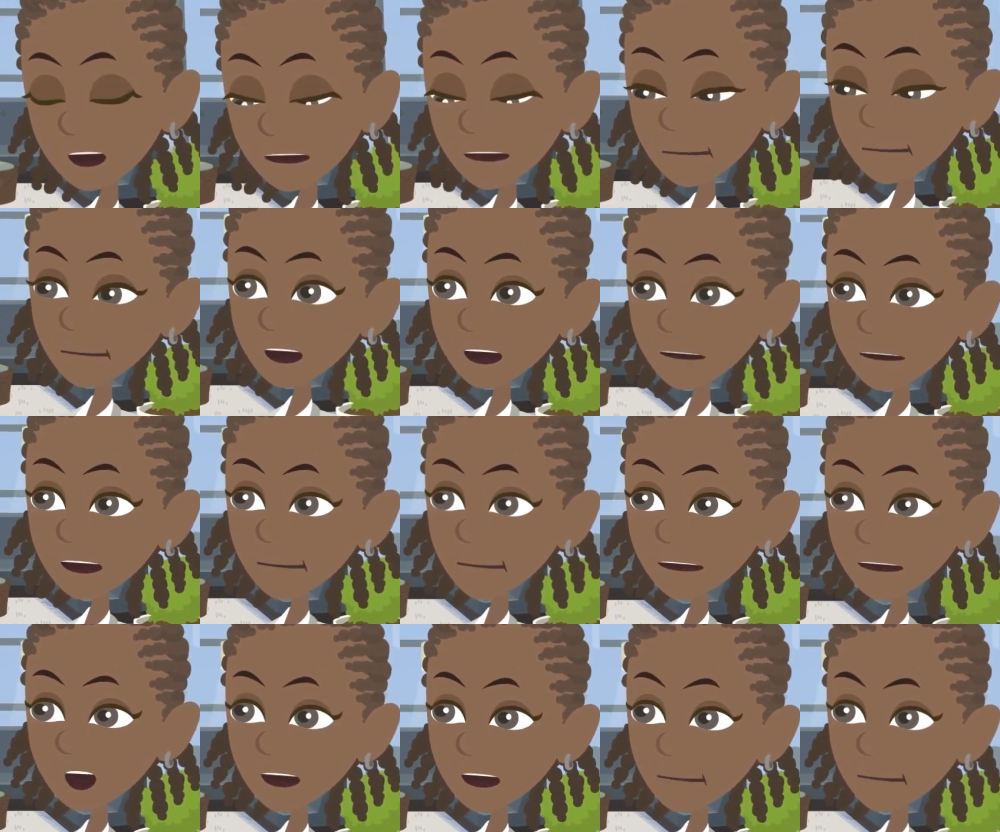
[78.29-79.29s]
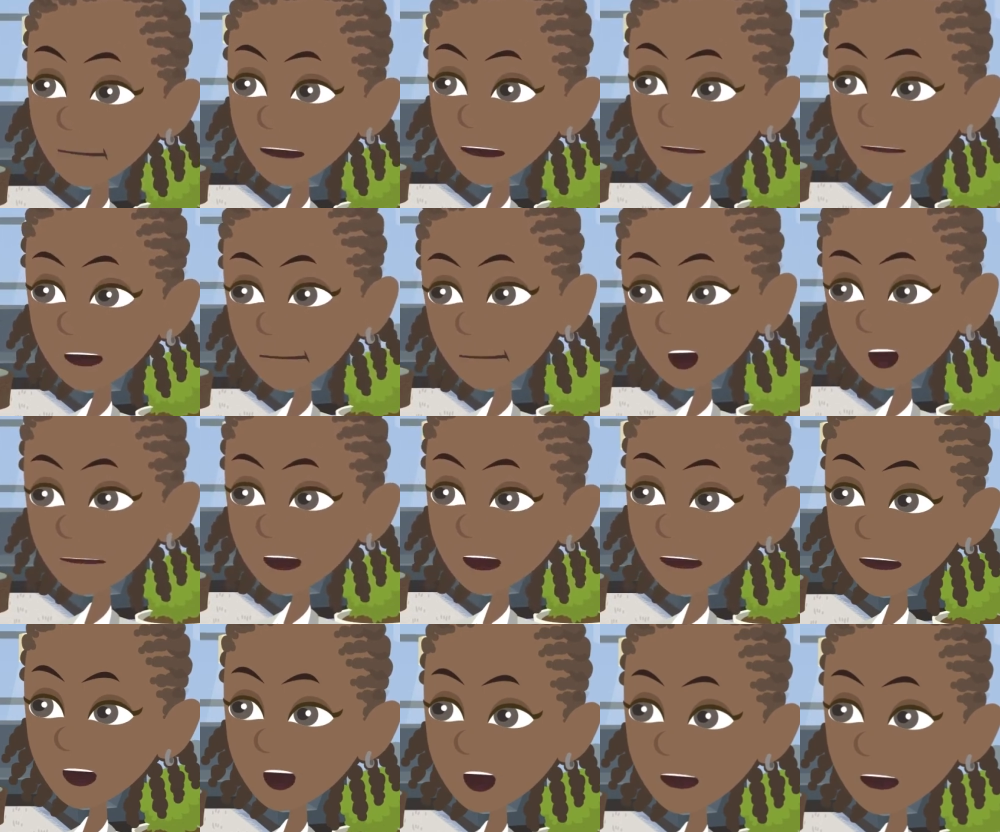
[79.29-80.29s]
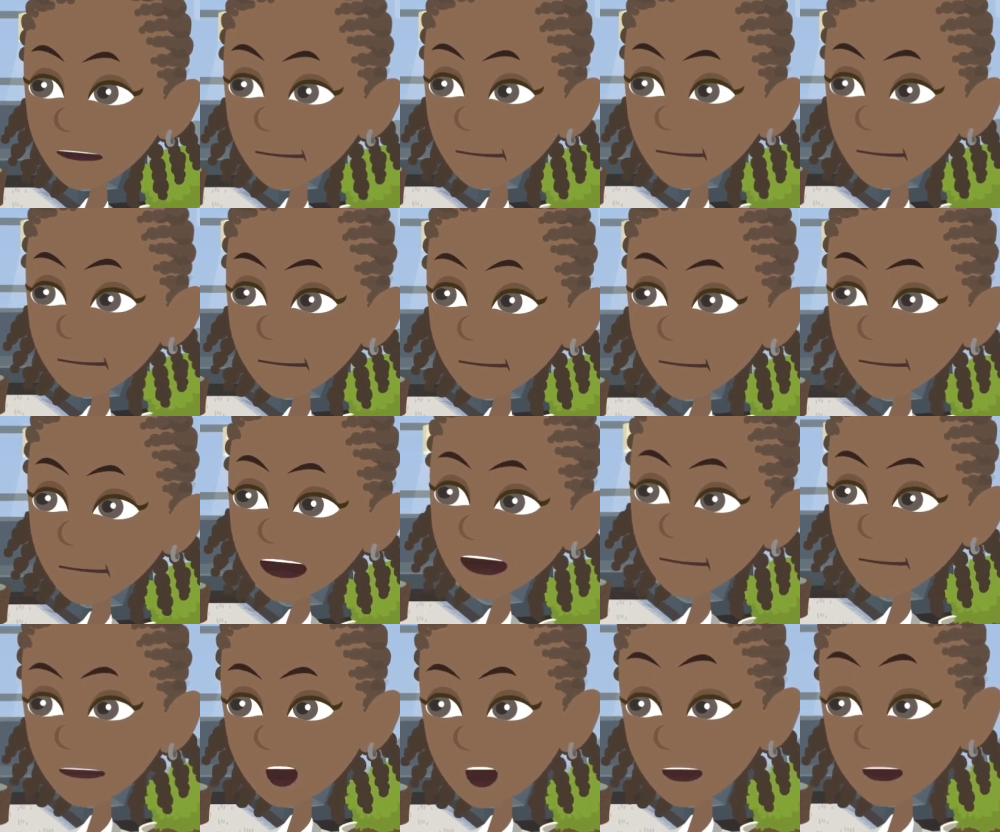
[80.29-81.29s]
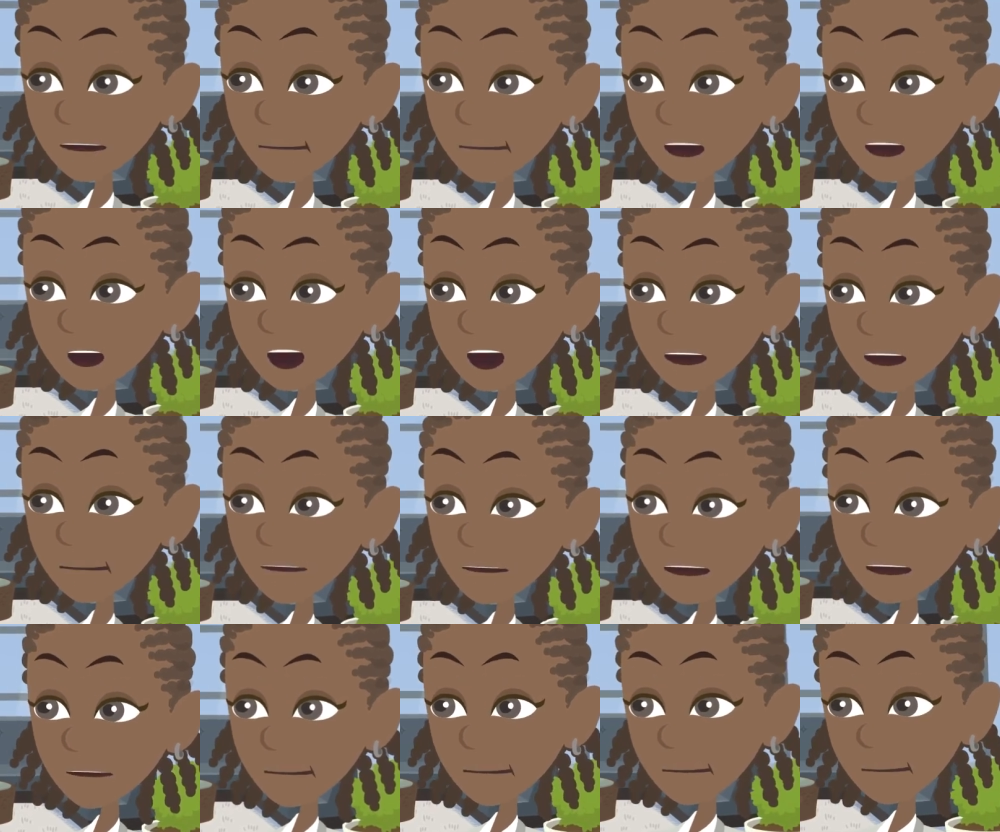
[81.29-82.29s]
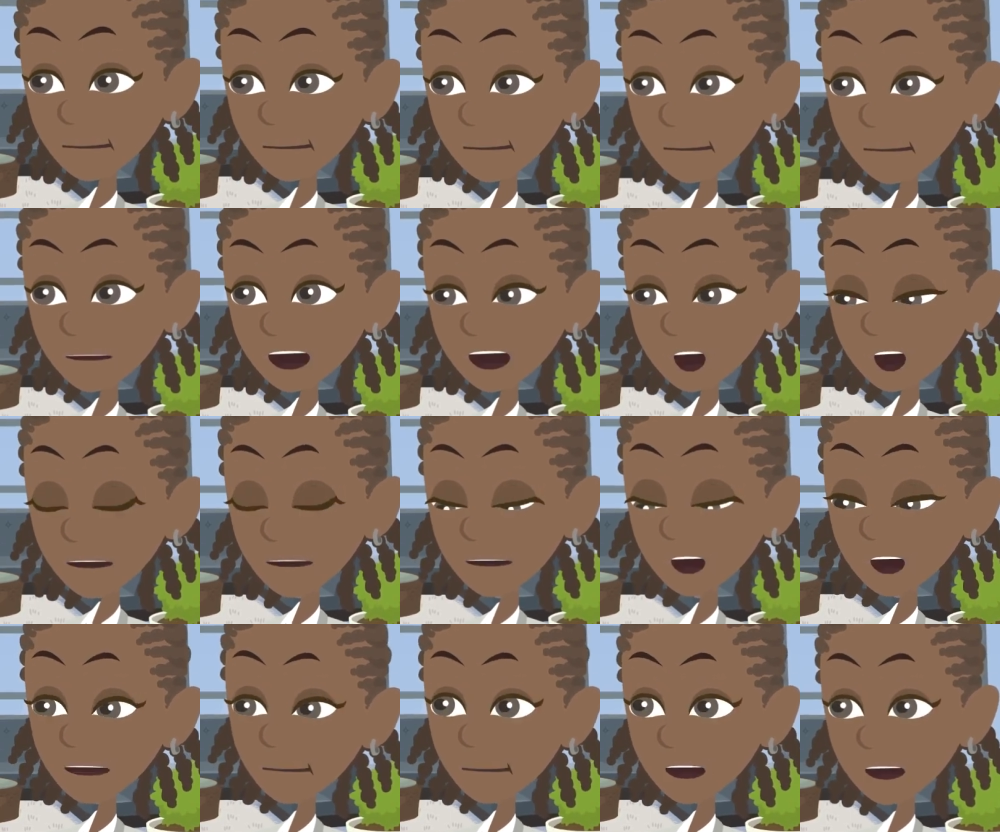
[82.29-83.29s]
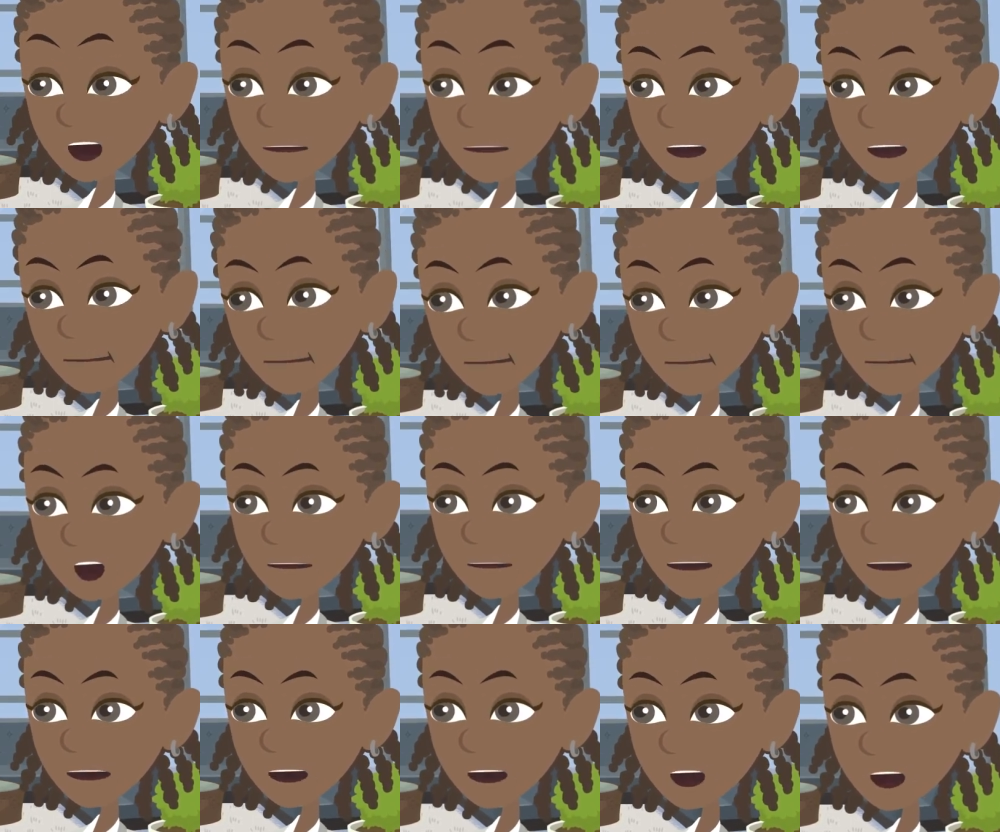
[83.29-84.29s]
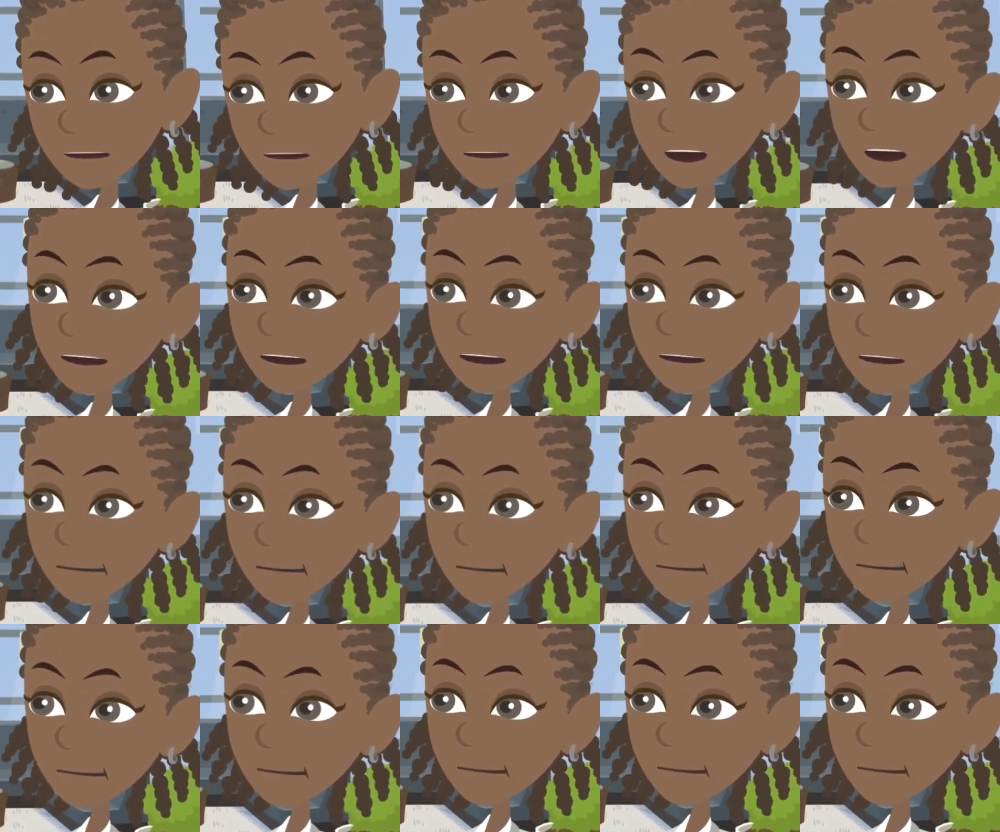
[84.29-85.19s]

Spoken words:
the critical path and potential delays, optimize time estimates, and improve project scheduling and planning.